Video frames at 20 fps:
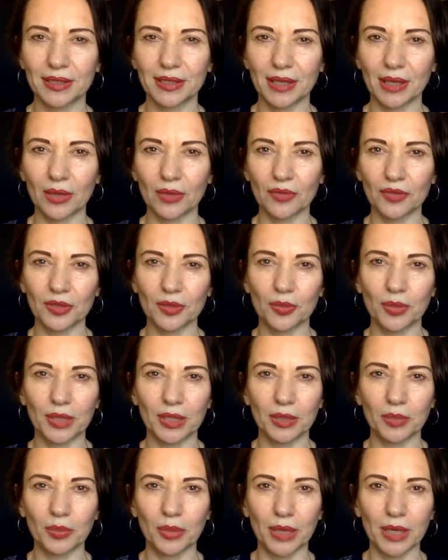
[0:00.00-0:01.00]
down with a pen
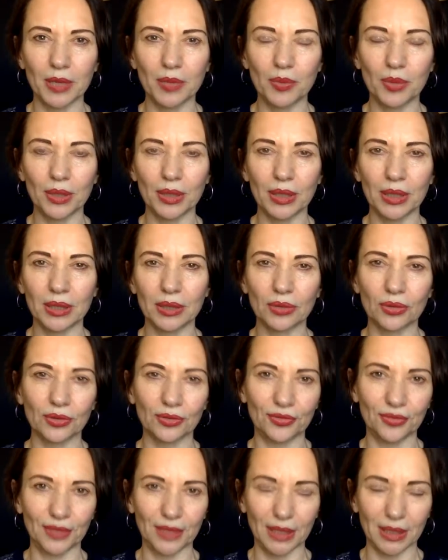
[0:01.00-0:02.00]
and paper and
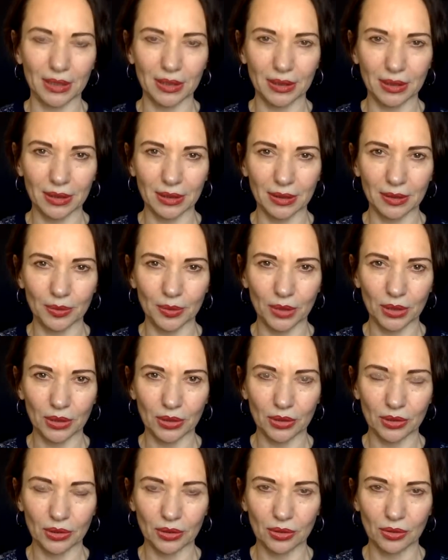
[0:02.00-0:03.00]
reflect a little bit
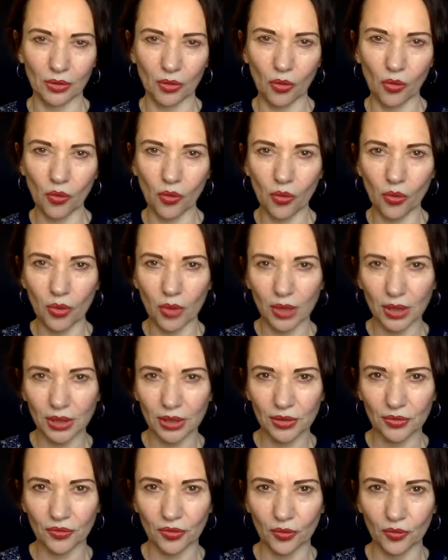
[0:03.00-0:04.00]
what,
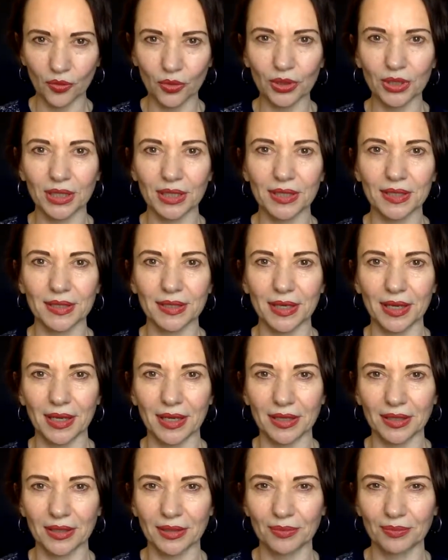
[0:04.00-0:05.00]
from what I
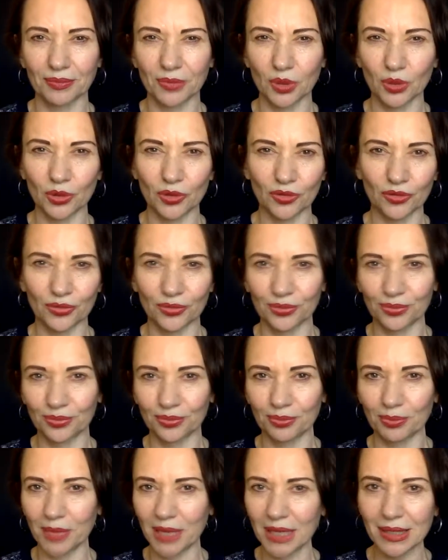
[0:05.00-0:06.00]
said, sort of
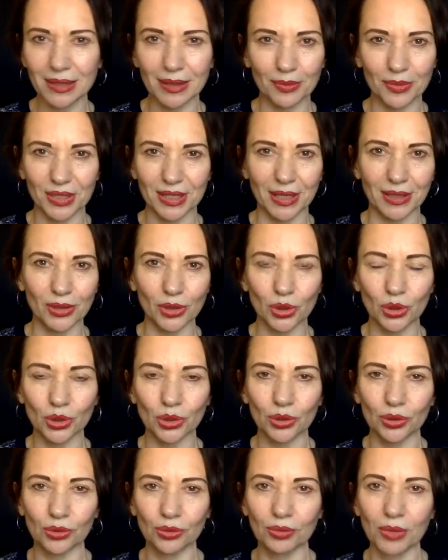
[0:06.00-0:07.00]
made some sense to
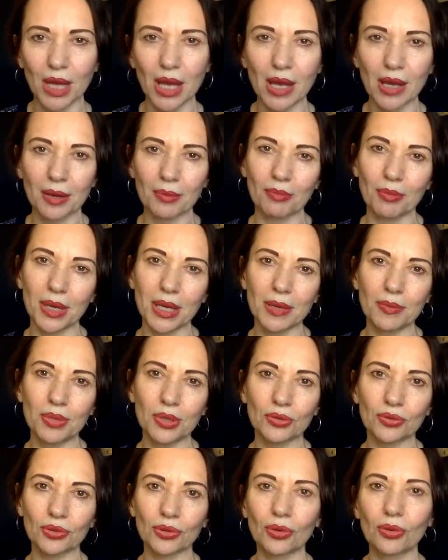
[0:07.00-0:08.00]
you. Maybe
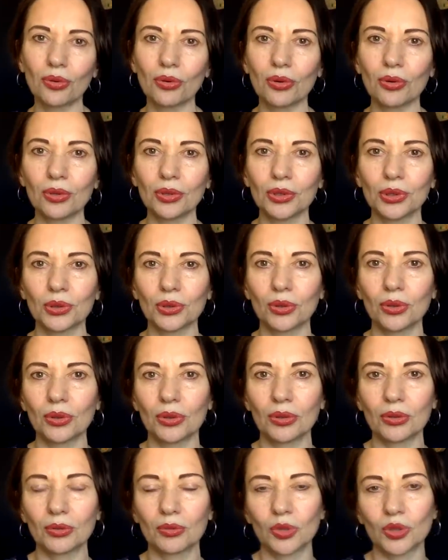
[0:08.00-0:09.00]
recall
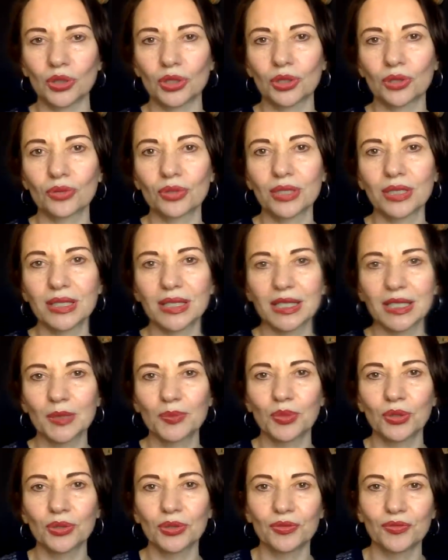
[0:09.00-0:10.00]
your most recent
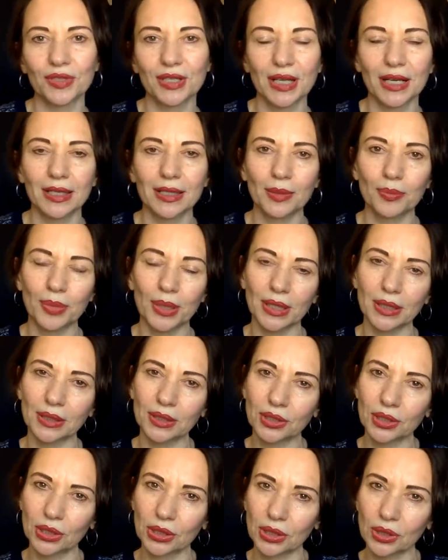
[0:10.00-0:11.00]
experience with
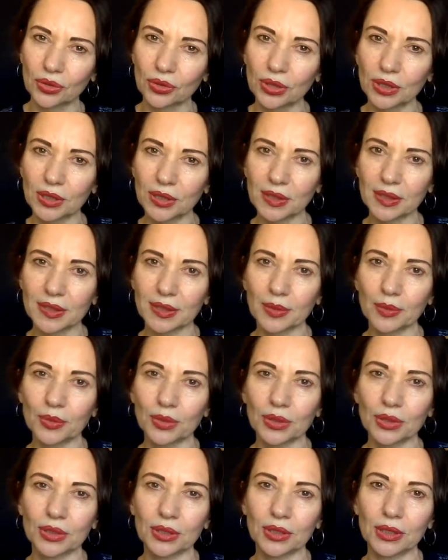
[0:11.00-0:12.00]
Colourpuncture, treating
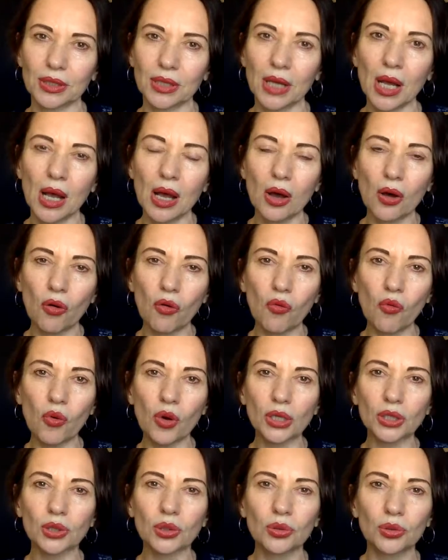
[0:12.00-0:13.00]
somebody.
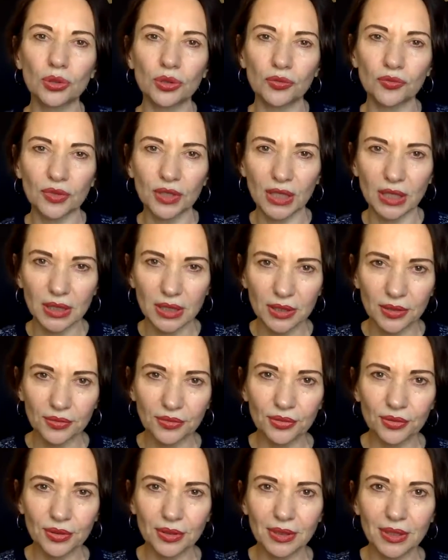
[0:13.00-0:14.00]
What could you have done
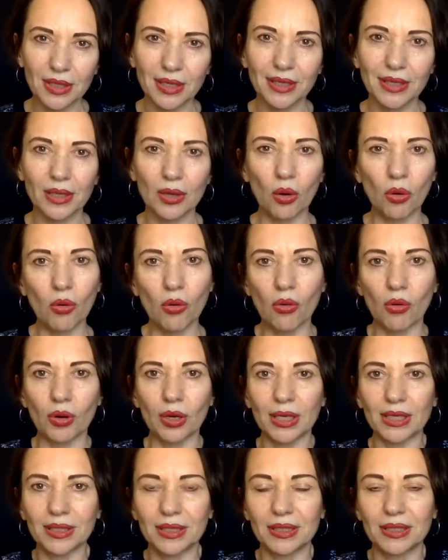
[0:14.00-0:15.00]
differently? Or
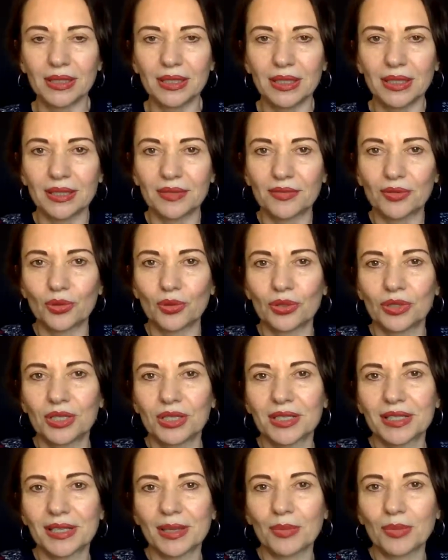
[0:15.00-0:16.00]
indeed, if you did
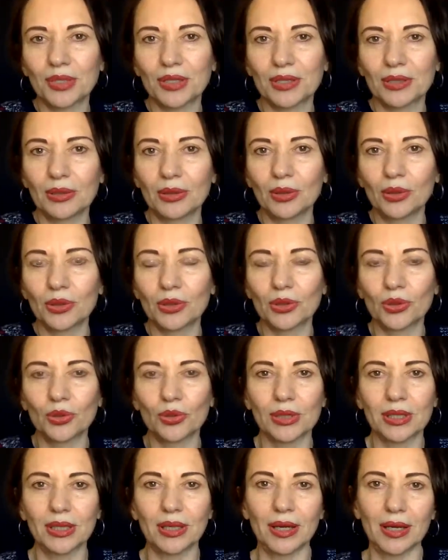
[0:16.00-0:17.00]
something along
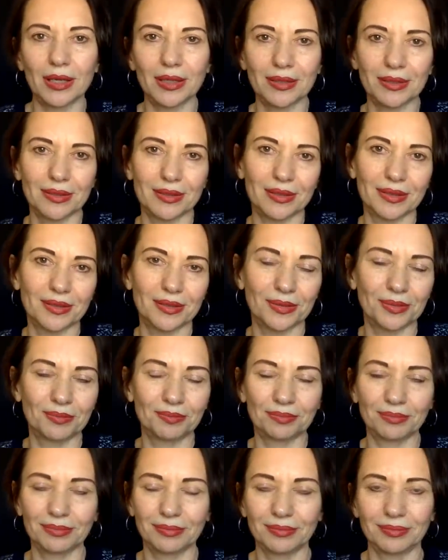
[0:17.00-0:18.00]
those lines,
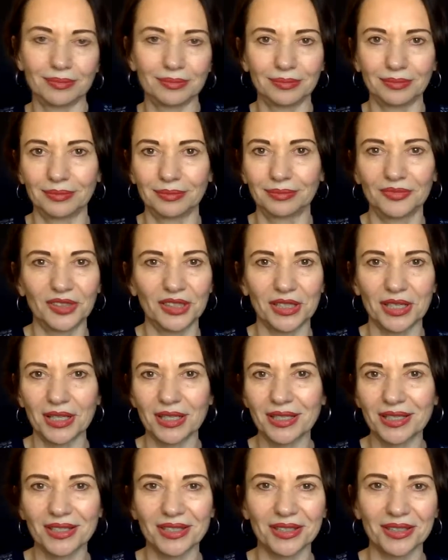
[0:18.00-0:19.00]

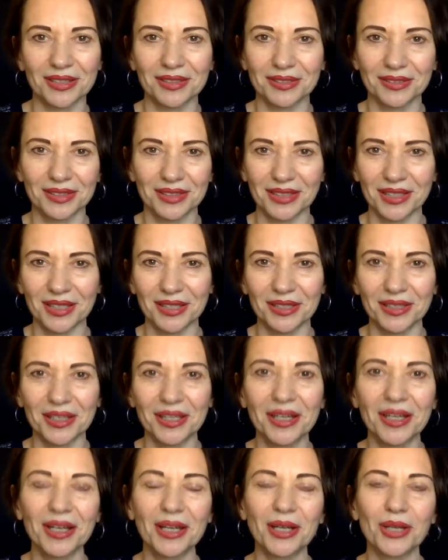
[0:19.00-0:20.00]
fantastic, then
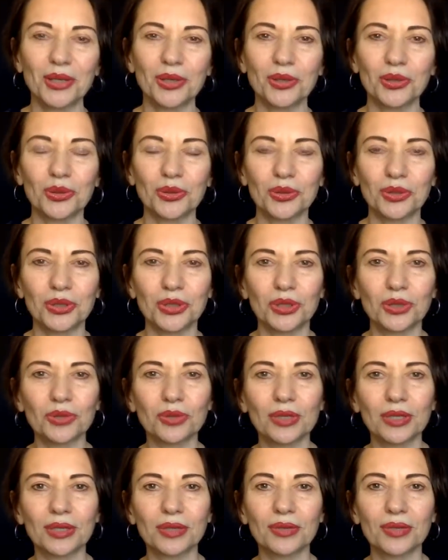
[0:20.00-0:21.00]
you did
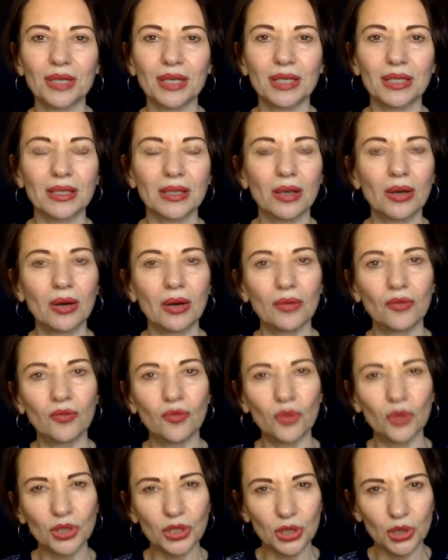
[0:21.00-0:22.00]
really great. Of
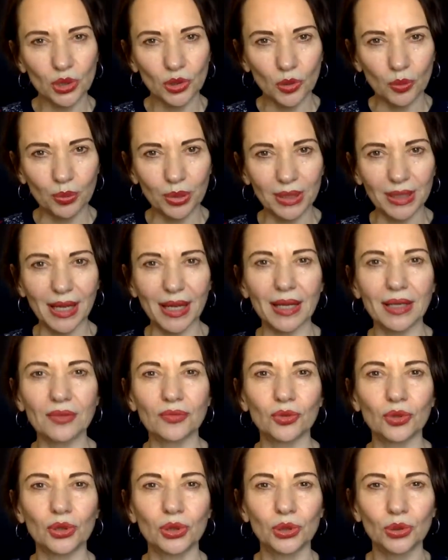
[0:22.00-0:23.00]
what is your plan,
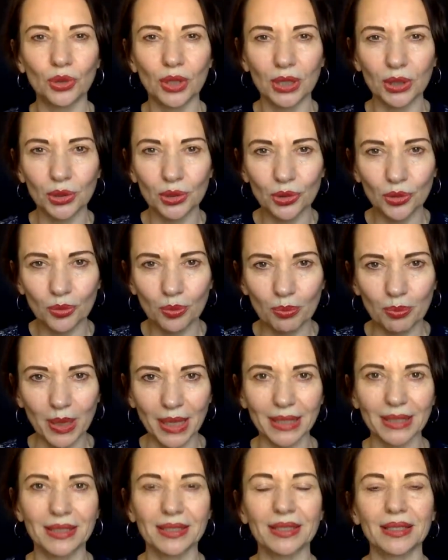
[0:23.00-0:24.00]
what you can do
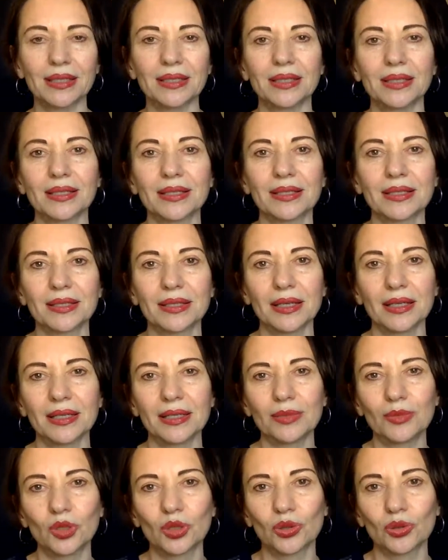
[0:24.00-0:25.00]
better next
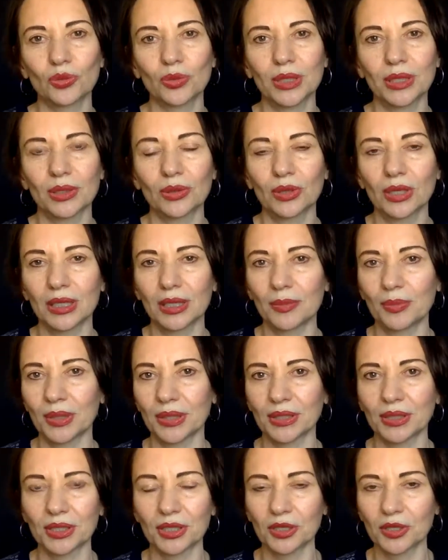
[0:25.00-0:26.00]
time to make your
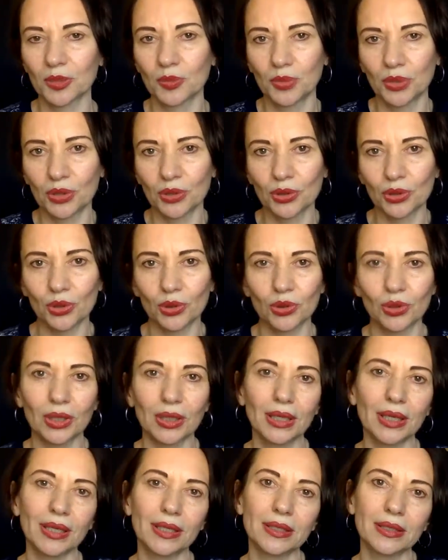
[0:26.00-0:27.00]
Colourpuncture experience or your
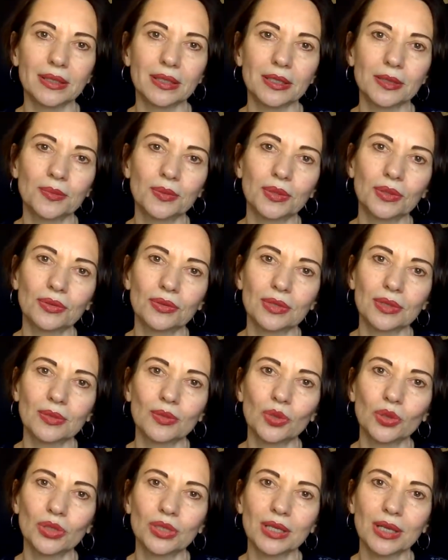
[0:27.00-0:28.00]
client's experience the
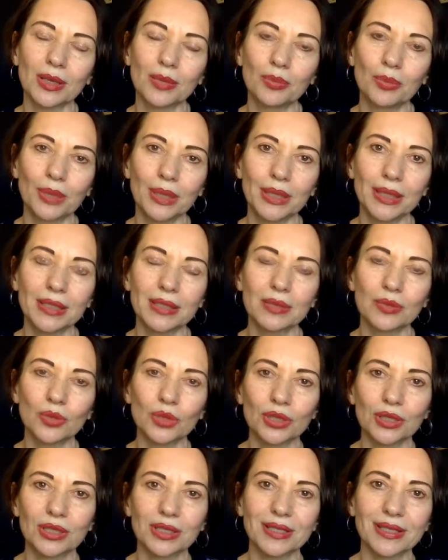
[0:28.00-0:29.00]
most complete, the
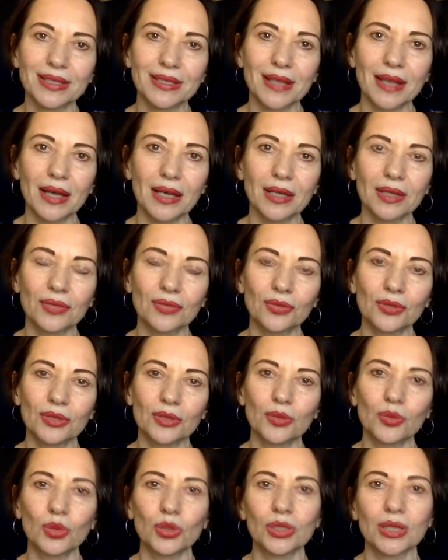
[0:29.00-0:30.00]
most insightful,
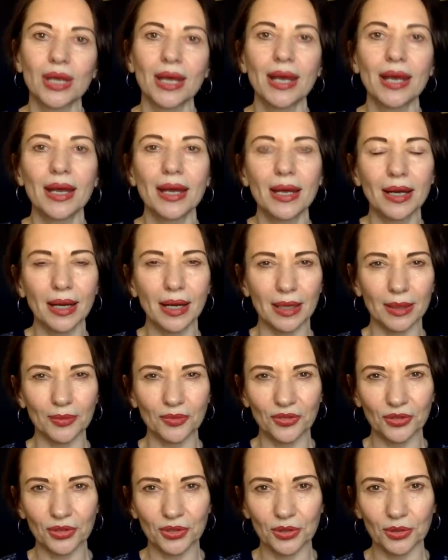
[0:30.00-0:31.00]
the most
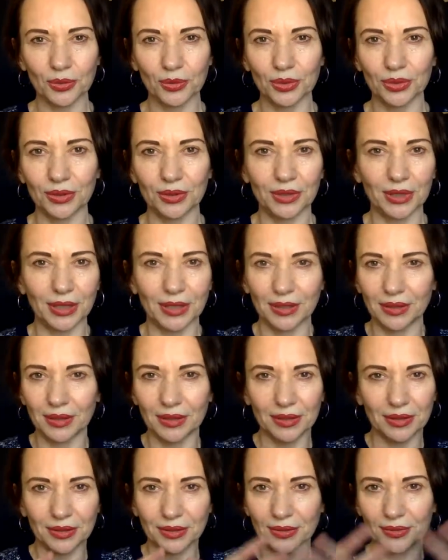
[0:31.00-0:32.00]
comfortable, and
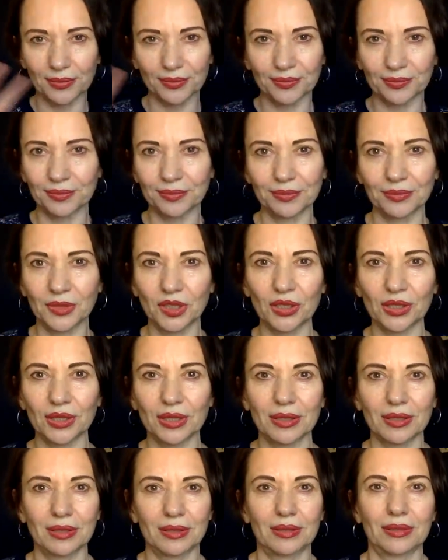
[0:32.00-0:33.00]

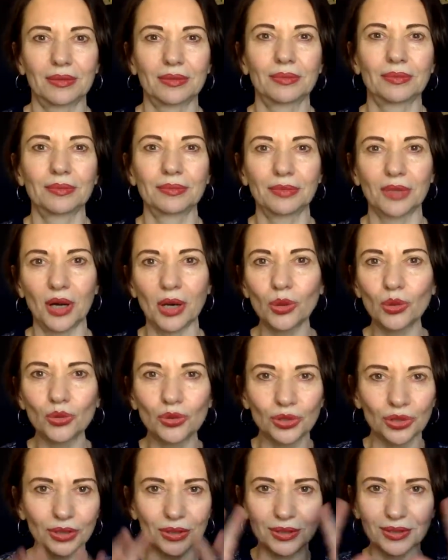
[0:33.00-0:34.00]
just
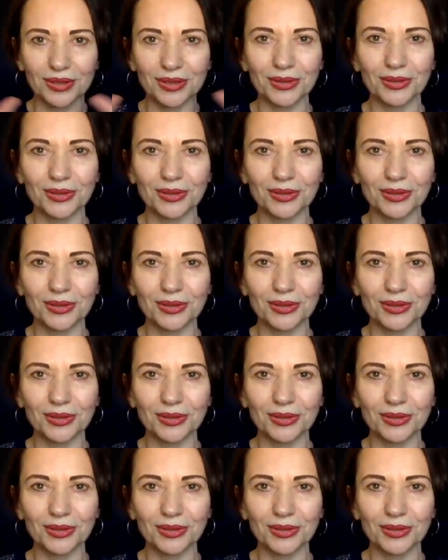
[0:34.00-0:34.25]
rounded,